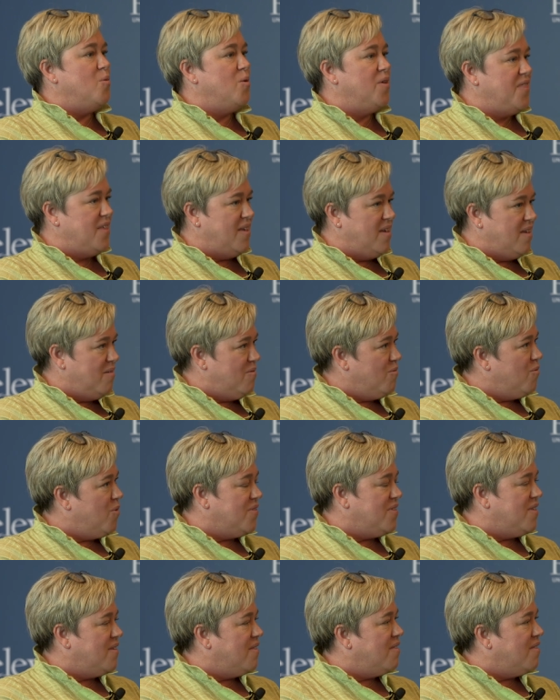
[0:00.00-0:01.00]
what the
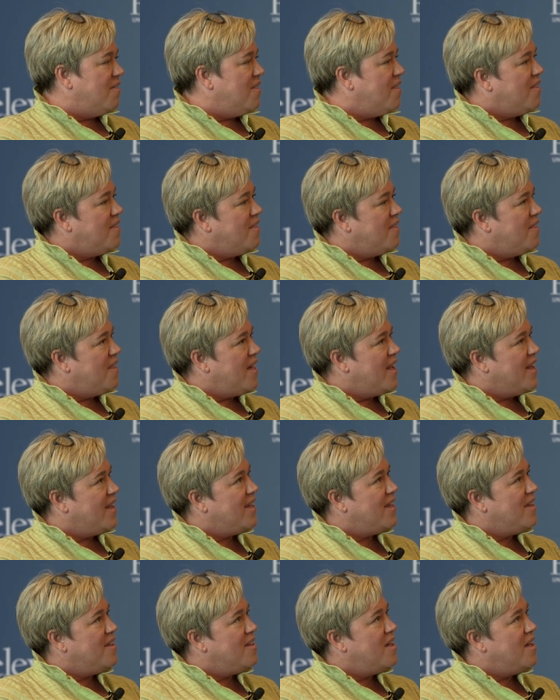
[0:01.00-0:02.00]
what the like
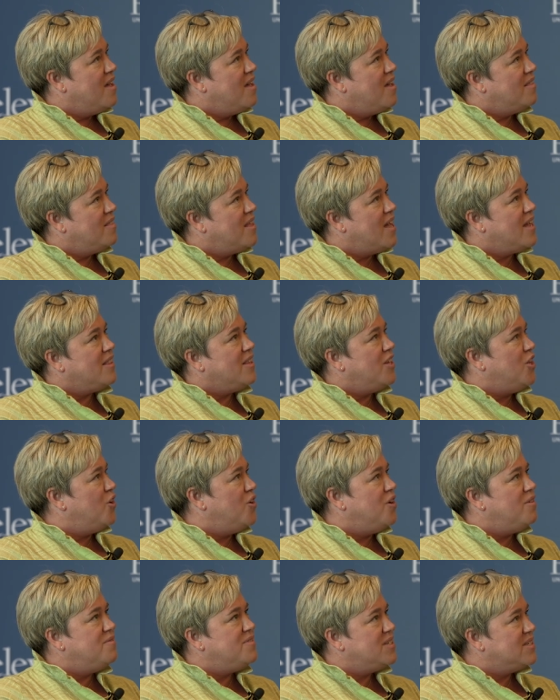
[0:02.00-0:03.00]
uh,
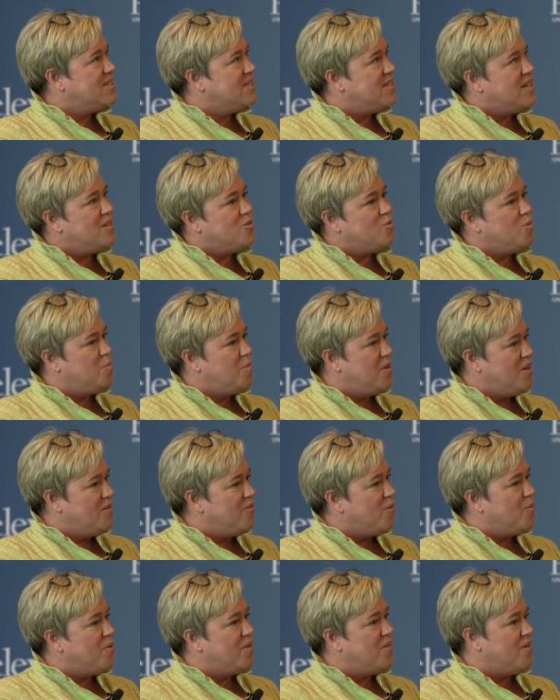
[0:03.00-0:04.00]
likelihood of success would be
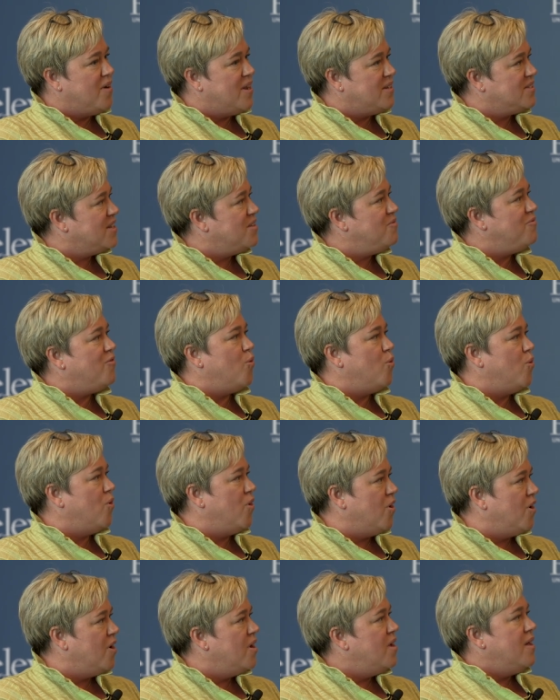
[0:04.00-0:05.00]
for what they're asking
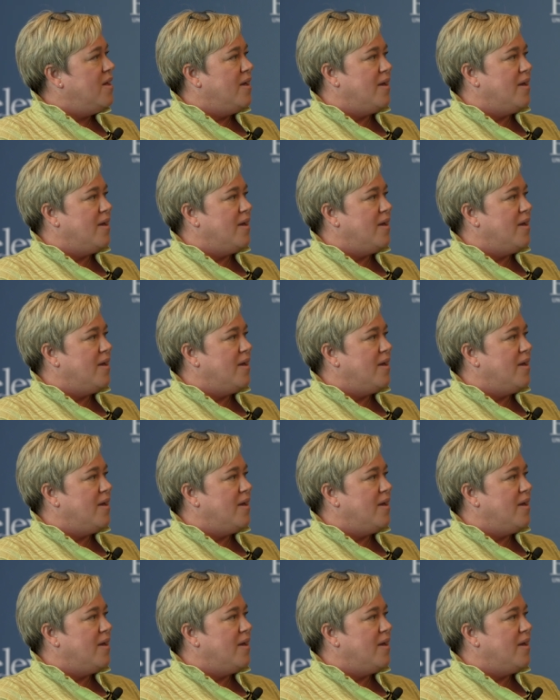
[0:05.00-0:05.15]
for,